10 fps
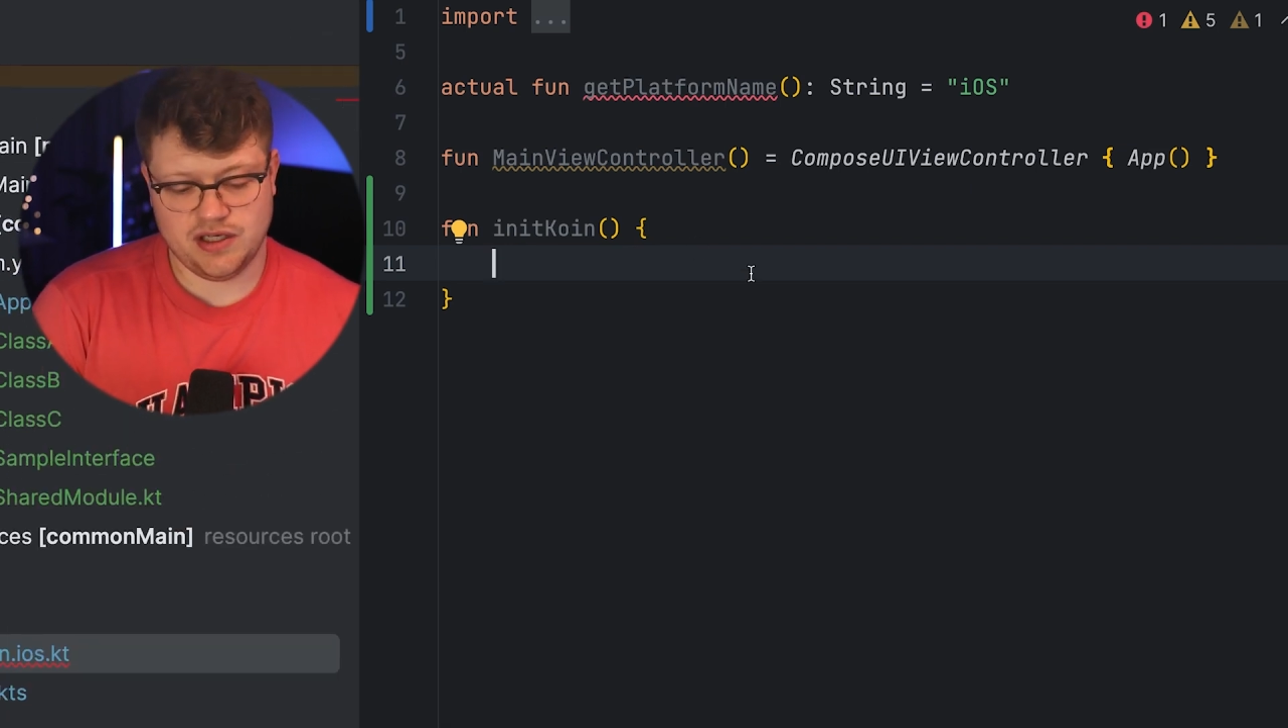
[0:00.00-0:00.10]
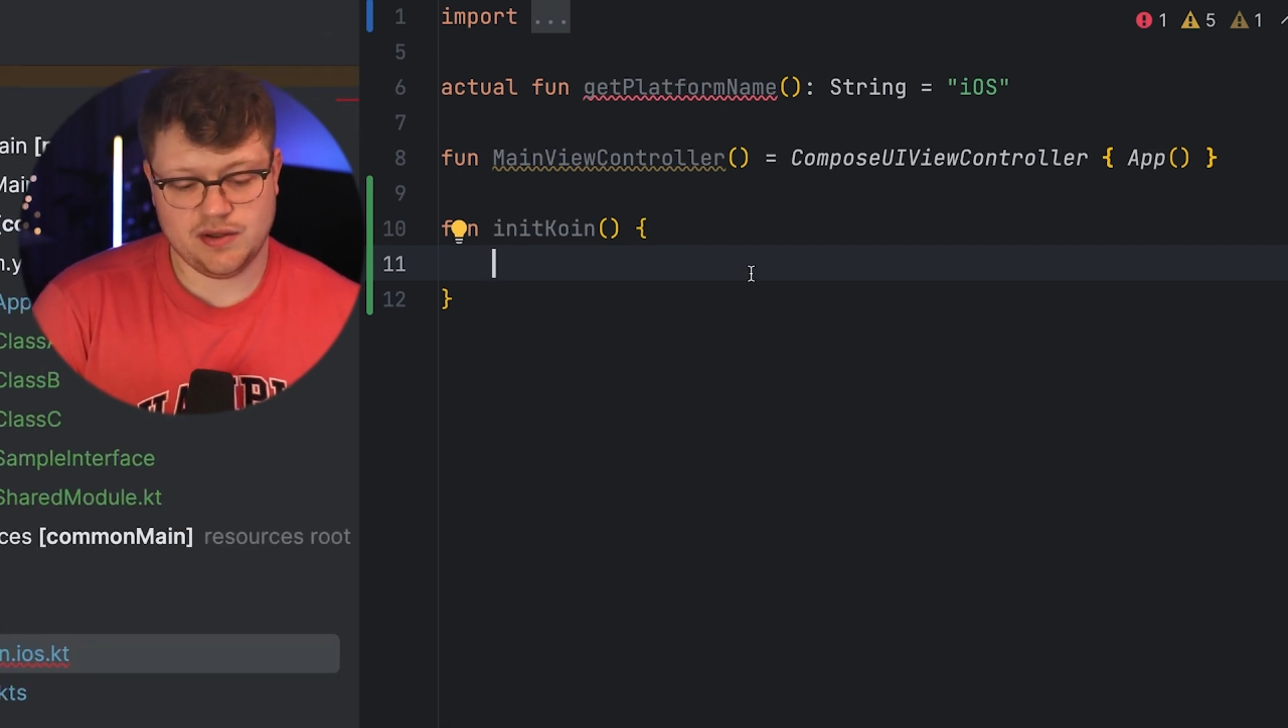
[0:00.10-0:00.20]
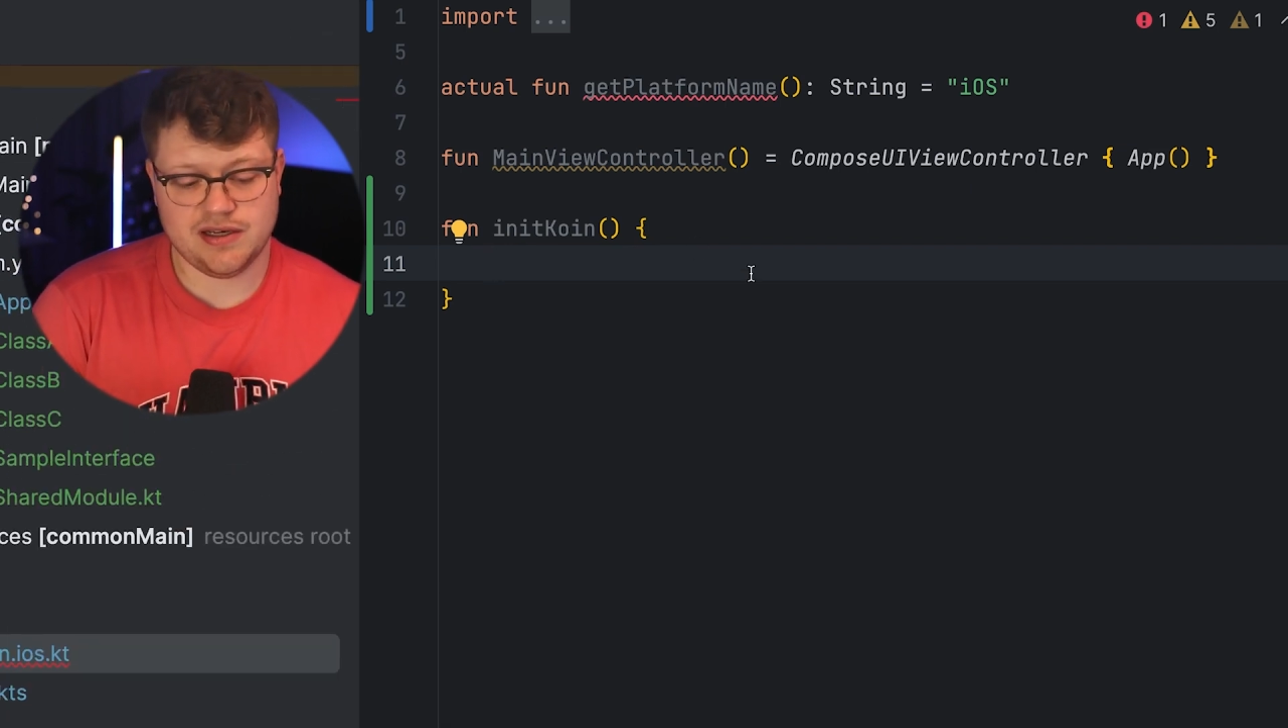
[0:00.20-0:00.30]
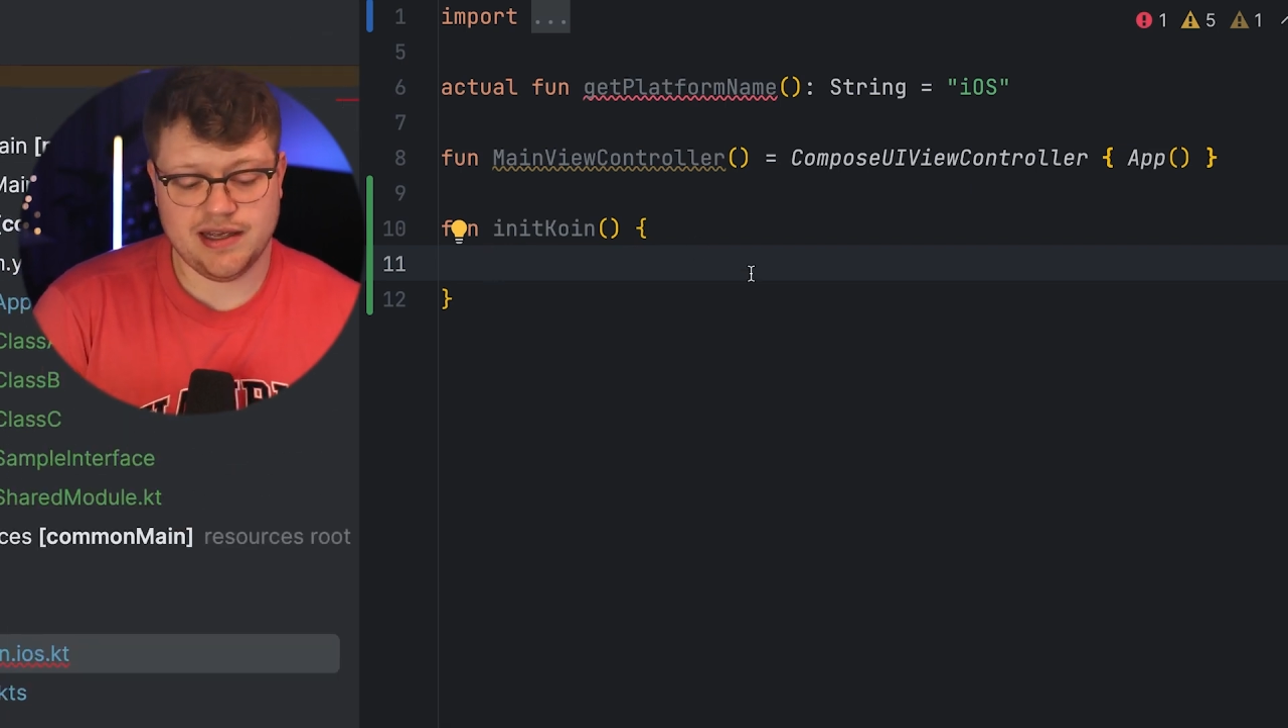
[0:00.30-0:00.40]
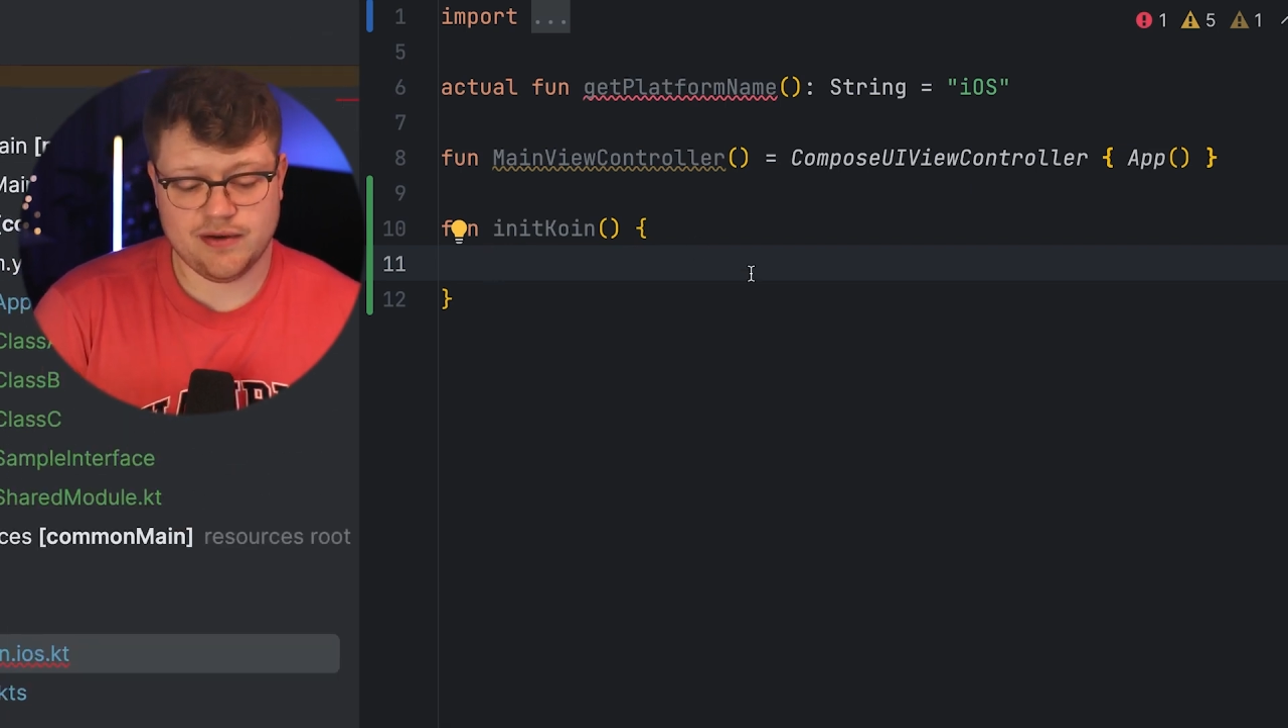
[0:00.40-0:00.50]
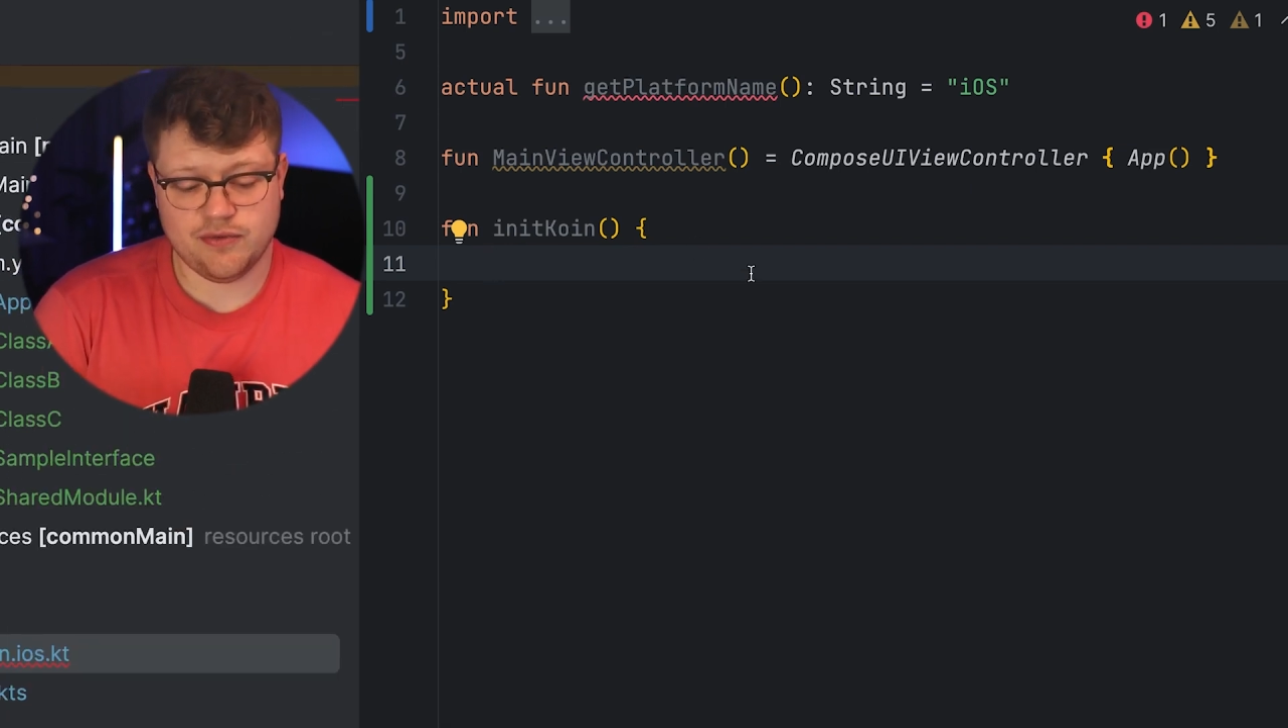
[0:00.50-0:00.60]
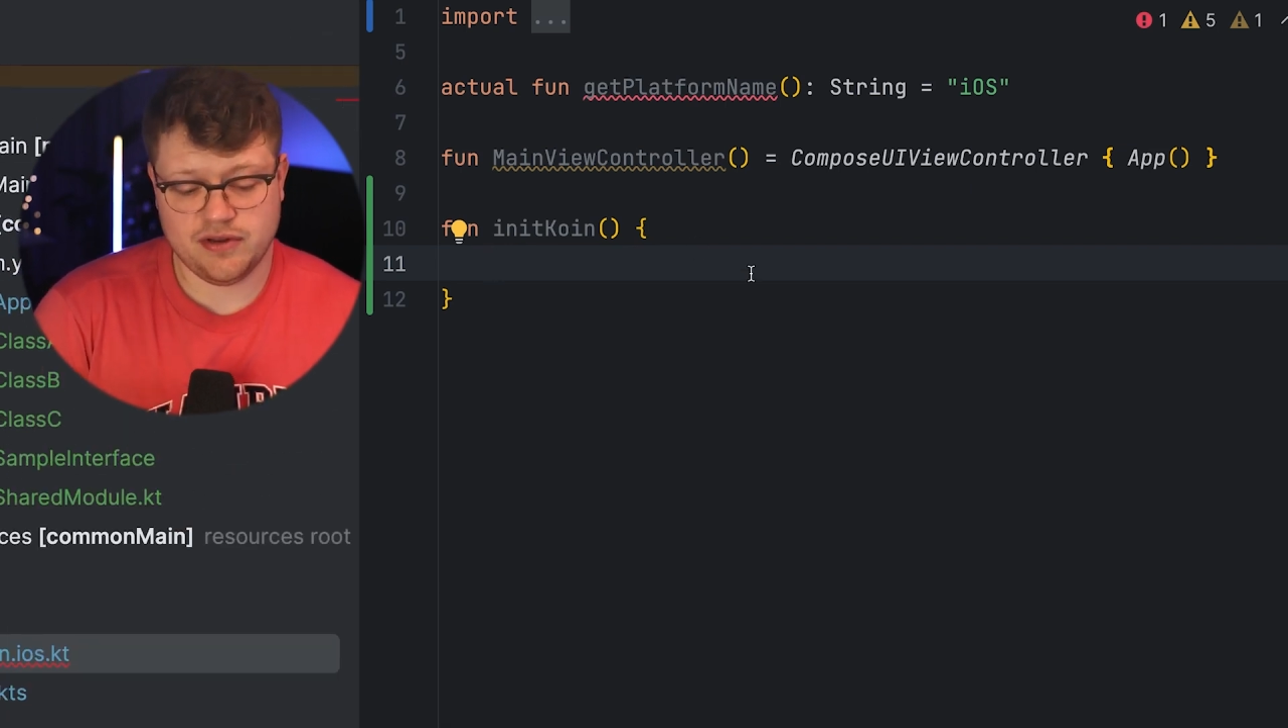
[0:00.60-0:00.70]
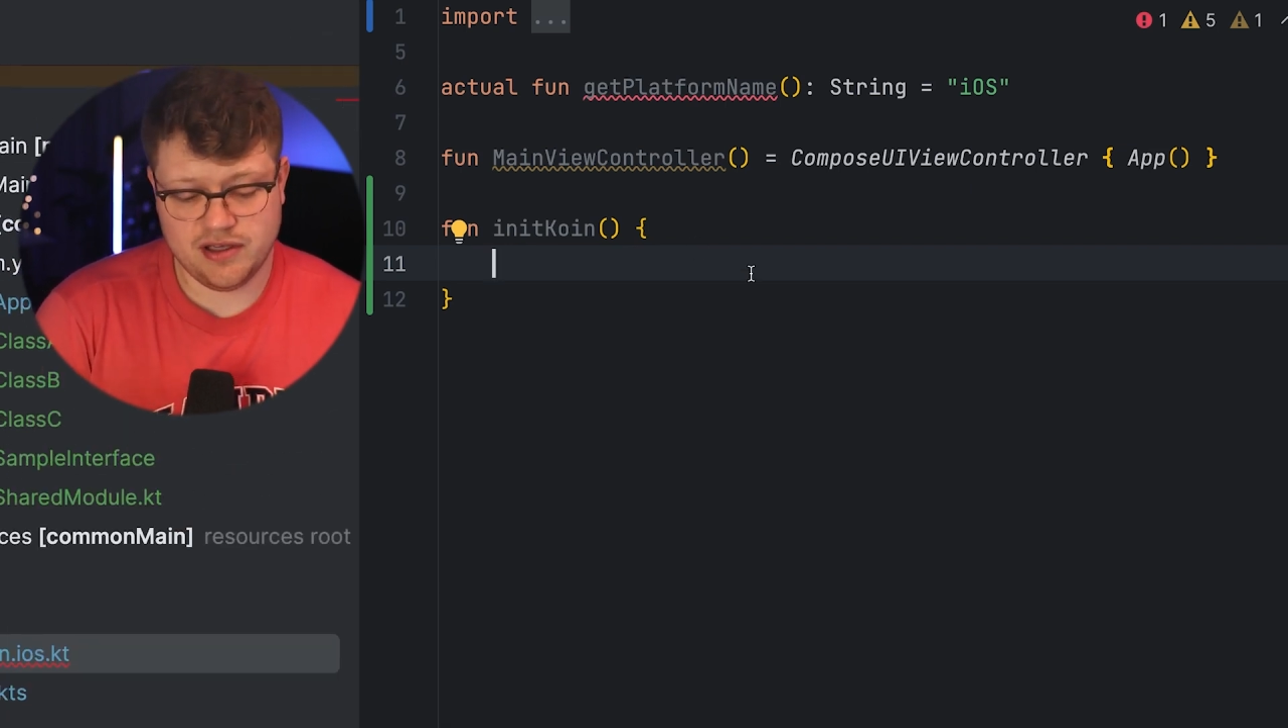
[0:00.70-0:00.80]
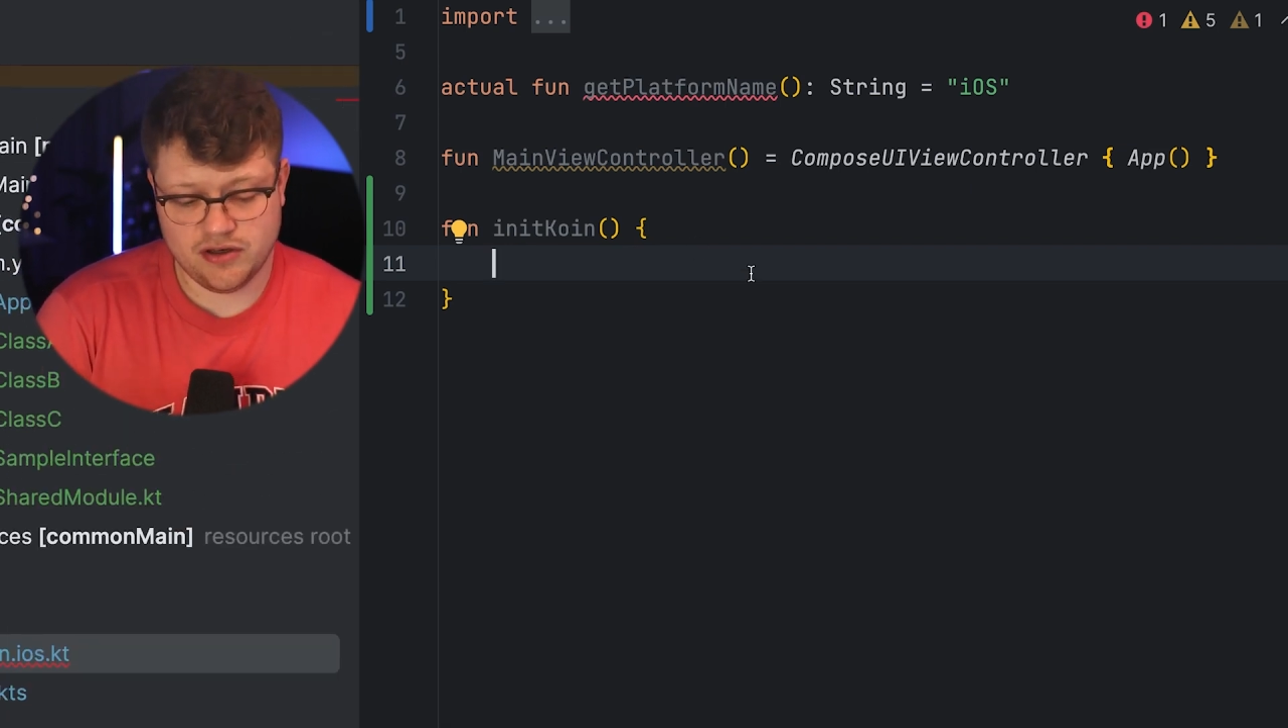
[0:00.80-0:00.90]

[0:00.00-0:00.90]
declared for the